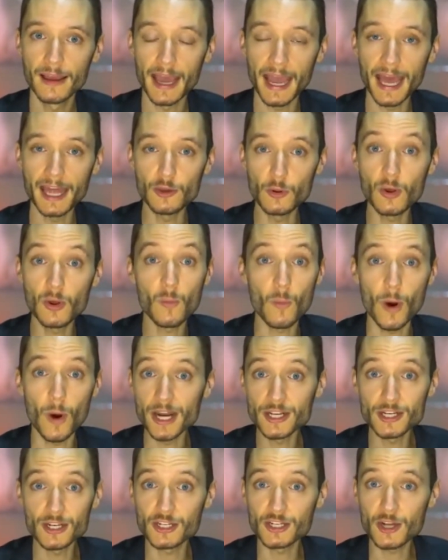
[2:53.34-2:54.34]
And you can
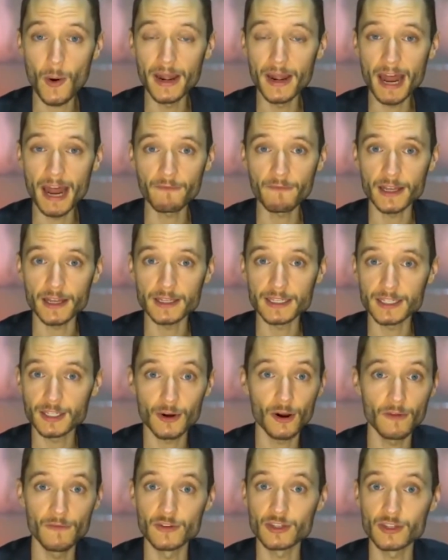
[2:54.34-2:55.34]
watch the show on Netflix. It's
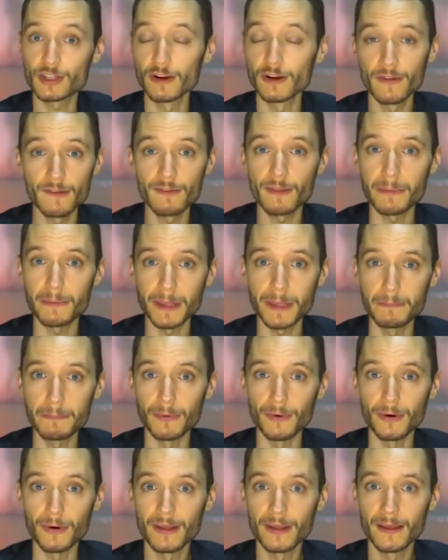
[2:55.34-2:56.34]
called The Servant of the
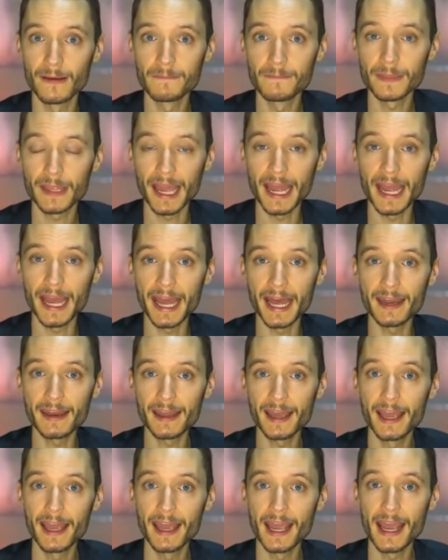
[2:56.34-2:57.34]
People.
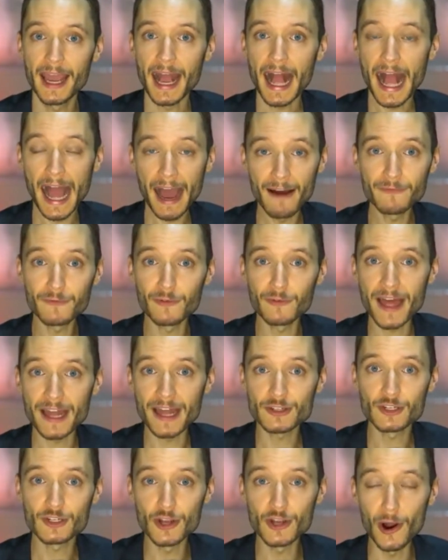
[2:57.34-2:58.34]
And after
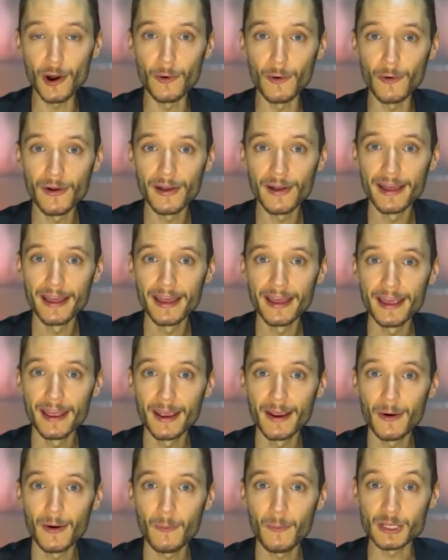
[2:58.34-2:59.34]
that show,
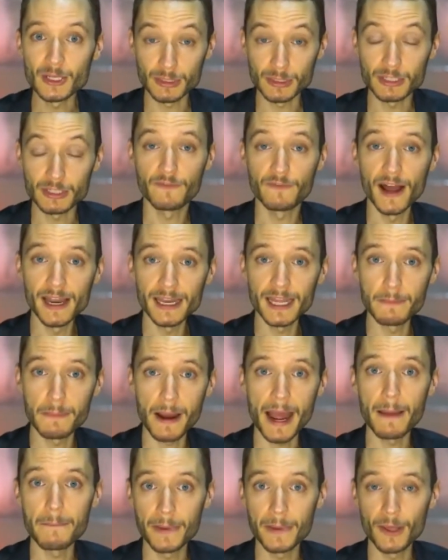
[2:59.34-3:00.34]
which was funded
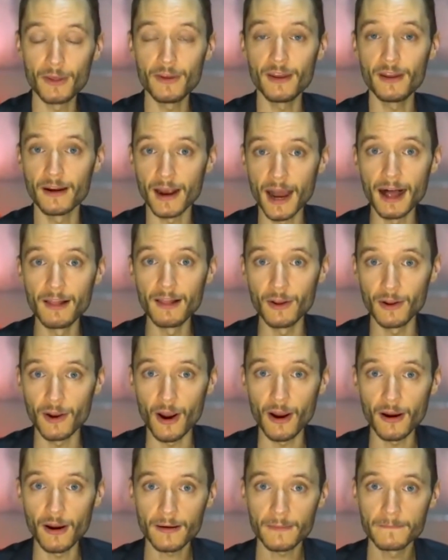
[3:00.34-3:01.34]
by a billionaire
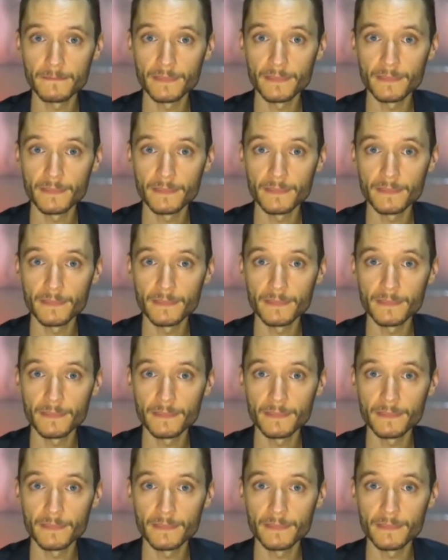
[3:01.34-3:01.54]
oligarch